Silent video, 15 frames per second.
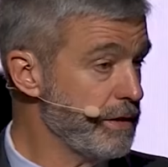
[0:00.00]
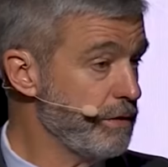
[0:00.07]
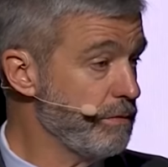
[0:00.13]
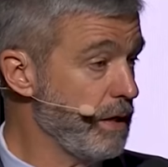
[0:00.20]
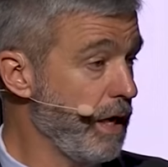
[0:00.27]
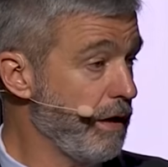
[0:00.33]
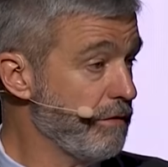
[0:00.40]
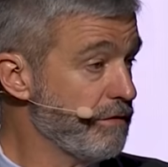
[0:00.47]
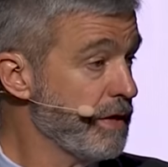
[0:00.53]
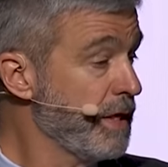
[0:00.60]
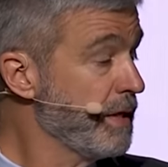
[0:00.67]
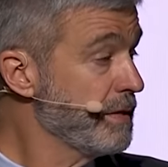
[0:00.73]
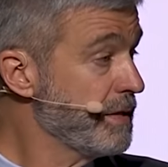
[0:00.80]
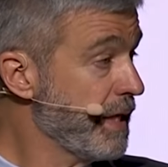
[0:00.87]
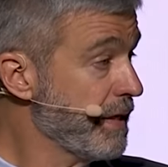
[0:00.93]
you love,
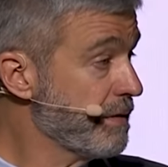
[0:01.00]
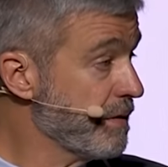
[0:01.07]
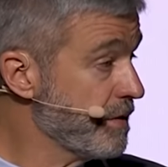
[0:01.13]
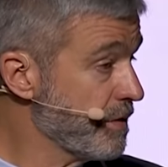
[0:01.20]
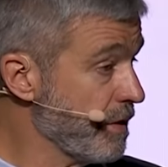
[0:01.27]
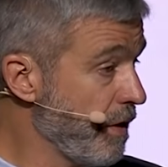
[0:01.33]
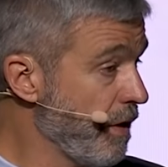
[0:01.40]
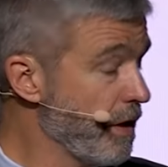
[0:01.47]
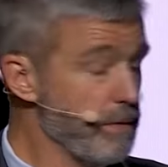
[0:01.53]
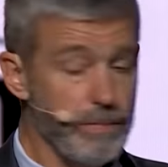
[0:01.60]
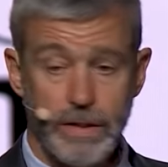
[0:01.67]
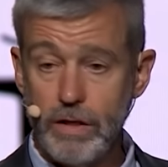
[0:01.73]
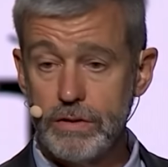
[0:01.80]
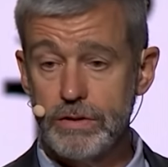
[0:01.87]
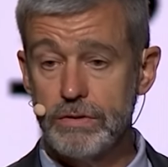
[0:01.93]
take this to heart,
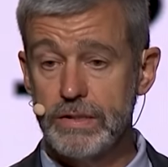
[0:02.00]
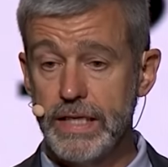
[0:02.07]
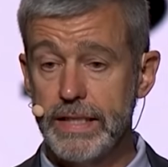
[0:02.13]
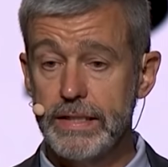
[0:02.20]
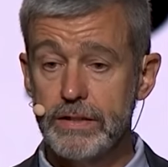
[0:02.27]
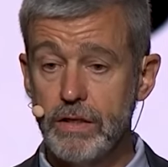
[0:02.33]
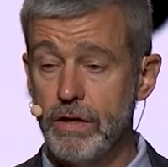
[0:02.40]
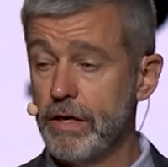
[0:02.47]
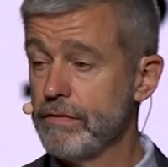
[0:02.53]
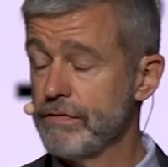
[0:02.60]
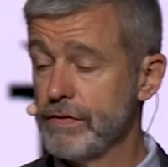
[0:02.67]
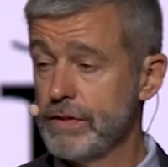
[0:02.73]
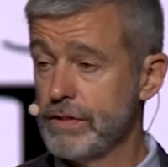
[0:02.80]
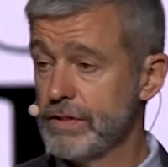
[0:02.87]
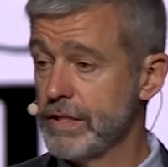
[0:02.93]
but also take it to heart
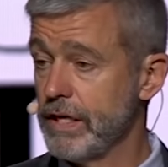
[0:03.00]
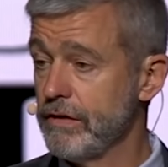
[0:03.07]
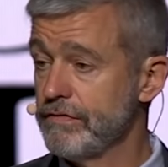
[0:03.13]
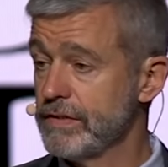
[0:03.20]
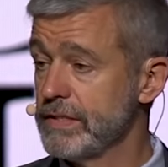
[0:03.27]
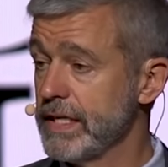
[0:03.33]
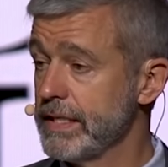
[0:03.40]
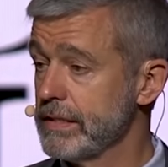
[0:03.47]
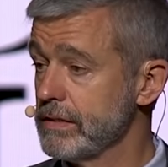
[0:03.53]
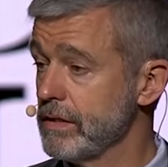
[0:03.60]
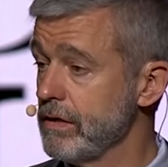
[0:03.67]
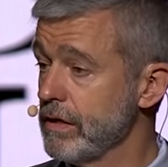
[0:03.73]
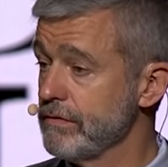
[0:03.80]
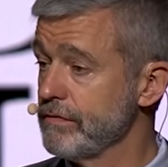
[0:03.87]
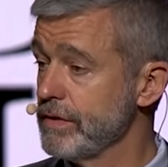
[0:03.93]
for yourself and take it to
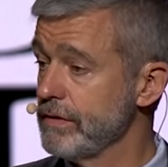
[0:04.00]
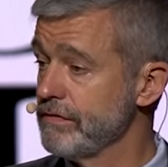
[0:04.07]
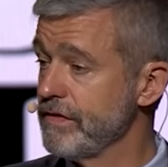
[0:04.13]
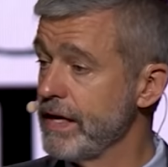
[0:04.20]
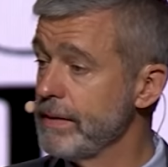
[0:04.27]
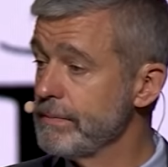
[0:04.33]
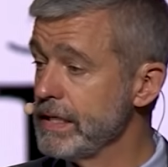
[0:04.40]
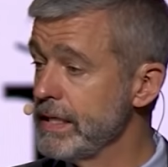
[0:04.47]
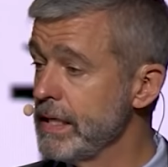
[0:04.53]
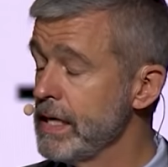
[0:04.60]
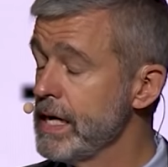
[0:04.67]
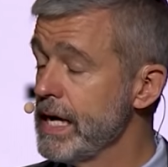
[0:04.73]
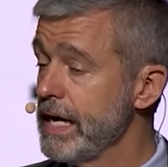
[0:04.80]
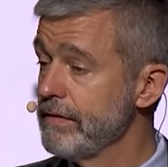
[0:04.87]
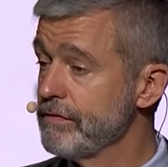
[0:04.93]
heart for your family
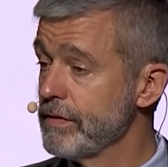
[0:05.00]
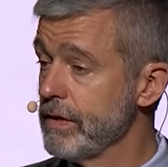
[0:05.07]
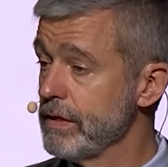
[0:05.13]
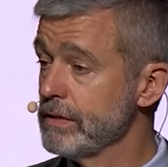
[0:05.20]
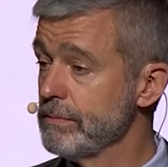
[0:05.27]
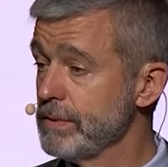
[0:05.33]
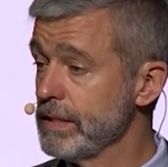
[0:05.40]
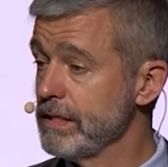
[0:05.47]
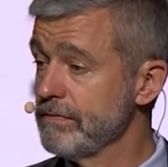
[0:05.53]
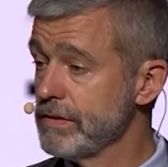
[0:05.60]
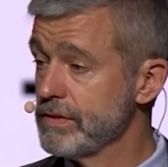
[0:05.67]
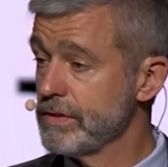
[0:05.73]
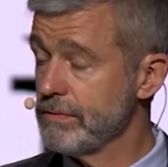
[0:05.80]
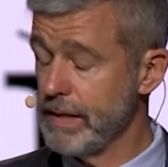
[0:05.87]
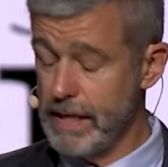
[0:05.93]
and for all the
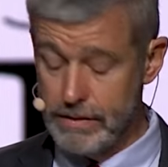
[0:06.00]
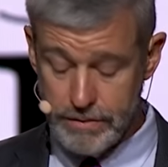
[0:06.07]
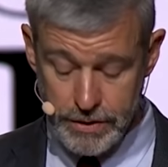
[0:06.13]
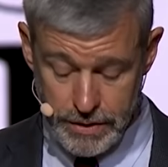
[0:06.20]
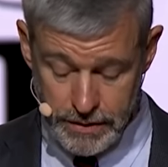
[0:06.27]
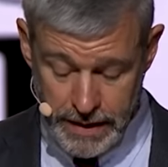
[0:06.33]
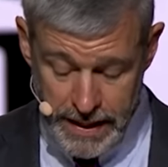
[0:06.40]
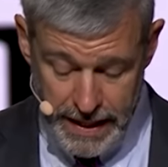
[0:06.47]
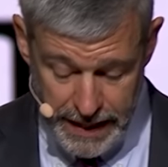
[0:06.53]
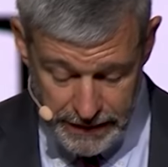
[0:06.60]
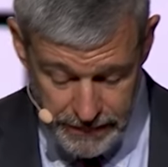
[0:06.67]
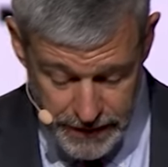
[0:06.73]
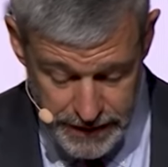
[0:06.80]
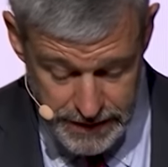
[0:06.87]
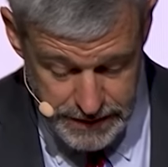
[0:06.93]
believers around you.
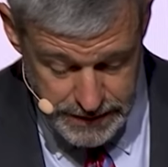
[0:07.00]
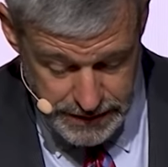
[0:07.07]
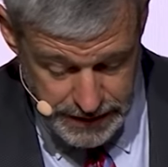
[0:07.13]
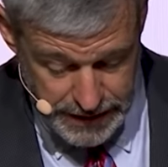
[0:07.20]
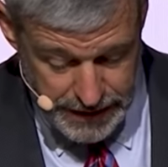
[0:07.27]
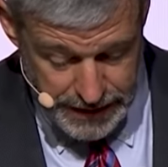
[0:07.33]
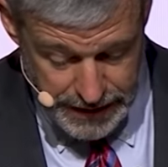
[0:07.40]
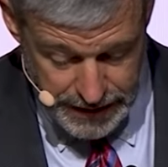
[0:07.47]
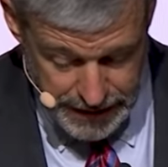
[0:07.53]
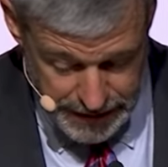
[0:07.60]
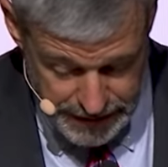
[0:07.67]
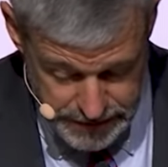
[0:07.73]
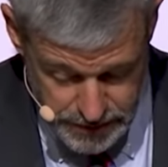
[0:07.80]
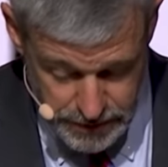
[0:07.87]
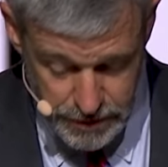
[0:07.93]
And this
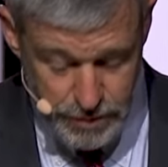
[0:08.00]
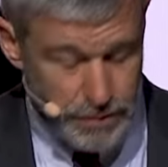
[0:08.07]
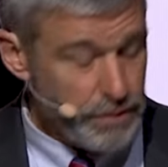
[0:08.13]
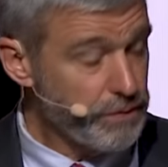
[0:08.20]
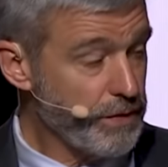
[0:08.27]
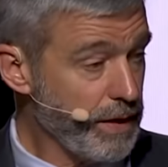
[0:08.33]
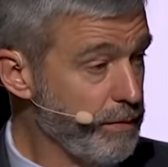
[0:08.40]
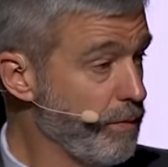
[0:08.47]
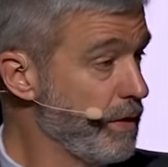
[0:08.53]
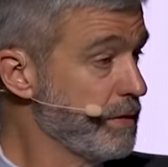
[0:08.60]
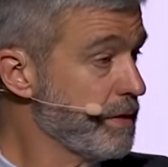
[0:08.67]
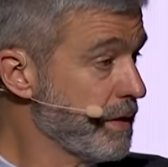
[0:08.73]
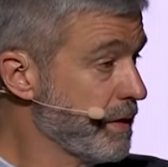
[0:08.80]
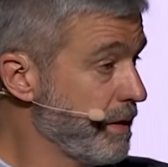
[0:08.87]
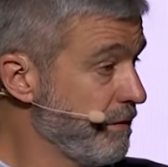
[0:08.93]
is the truth I
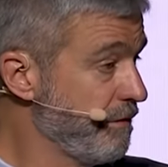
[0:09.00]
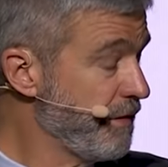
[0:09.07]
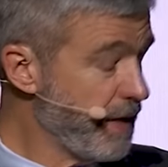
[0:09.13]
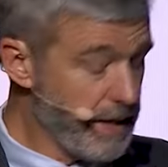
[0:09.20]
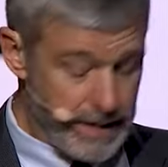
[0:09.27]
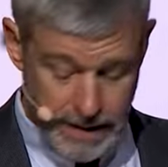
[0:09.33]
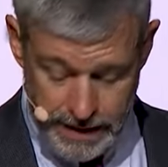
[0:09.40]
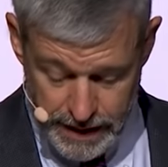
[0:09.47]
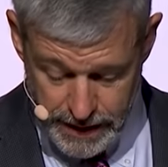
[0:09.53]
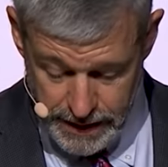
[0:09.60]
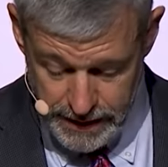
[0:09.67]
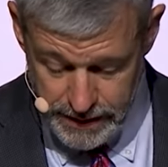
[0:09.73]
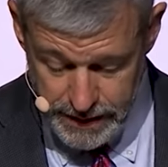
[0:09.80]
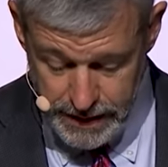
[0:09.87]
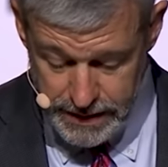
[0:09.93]
want to convey
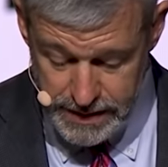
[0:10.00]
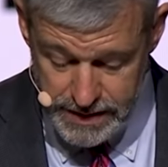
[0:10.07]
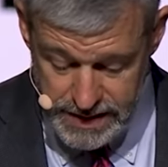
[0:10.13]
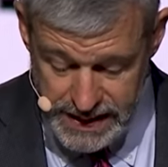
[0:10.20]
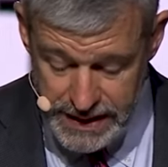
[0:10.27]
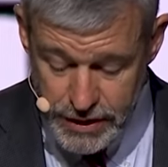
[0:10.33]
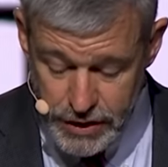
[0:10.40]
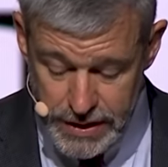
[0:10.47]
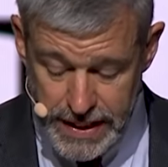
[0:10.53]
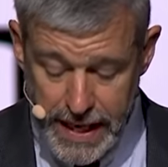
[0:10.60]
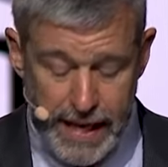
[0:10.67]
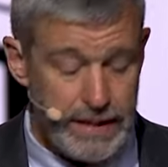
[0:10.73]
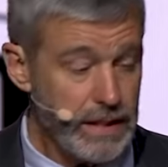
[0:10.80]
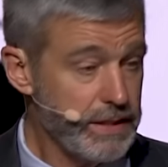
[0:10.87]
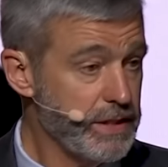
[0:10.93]
the
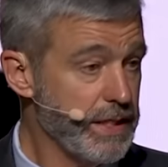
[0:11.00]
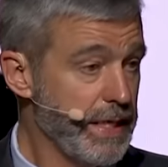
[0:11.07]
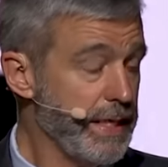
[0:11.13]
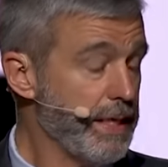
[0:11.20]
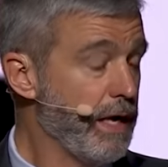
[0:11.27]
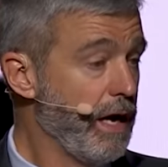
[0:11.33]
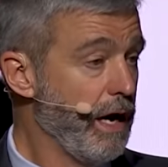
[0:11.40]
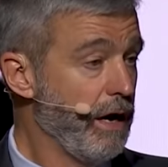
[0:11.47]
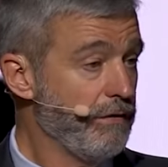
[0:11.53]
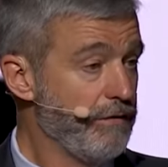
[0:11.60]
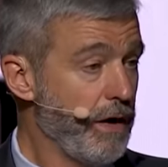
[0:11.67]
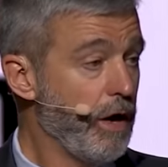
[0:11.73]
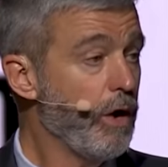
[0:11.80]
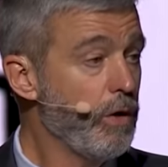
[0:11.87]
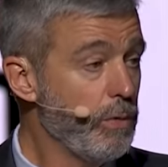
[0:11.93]
essentiality of
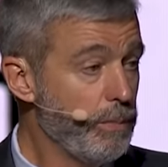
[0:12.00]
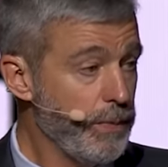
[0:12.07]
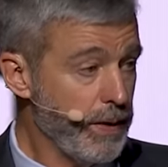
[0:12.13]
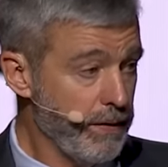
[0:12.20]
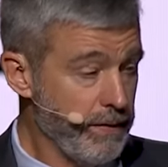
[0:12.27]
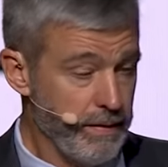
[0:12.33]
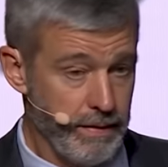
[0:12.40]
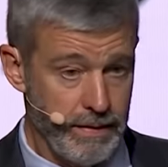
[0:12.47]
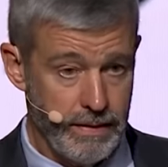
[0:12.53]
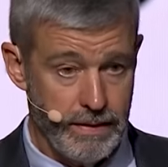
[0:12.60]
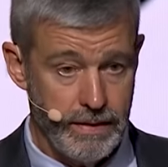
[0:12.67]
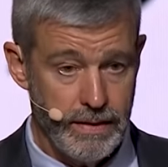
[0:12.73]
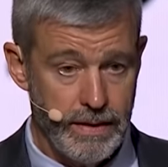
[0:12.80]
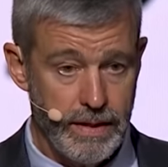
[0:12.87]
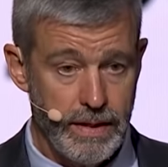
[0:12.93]
hope
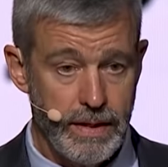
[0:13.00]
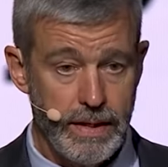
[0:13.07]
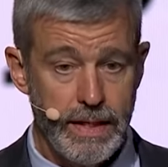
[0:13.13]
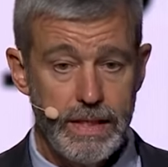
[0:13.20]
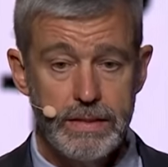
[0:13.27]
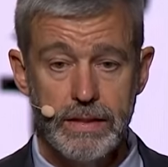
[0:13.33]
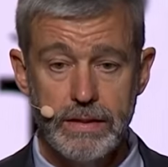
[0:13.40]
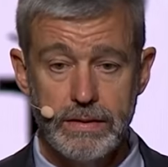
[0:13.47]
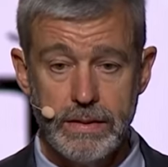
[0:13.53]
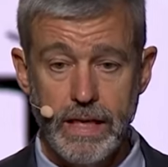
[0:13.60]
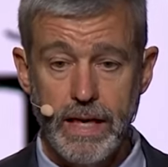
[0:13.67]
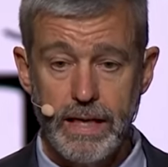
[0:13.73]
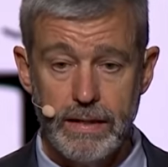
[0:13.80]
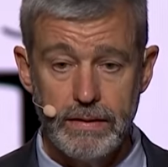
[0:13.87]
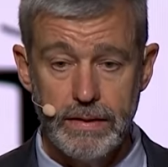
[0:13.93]
is
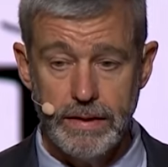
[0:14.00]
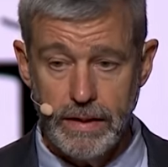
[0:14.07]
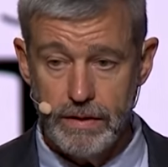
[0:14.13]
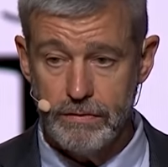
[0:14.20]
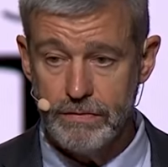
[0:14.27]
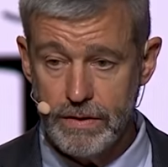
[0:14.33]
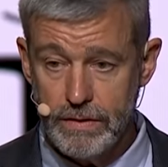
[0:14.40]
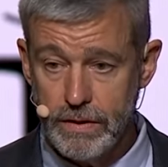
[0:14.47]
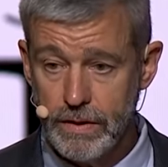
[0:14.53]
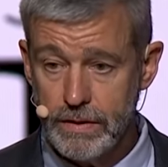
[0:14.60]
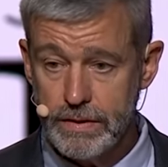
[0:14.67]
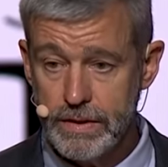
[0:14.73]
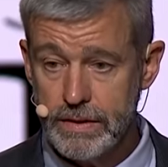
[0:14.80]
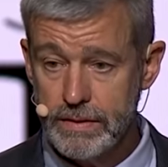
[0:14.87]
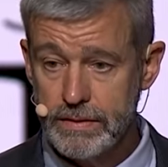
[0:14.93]
entirely
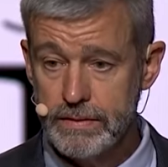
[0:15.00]
overlooked.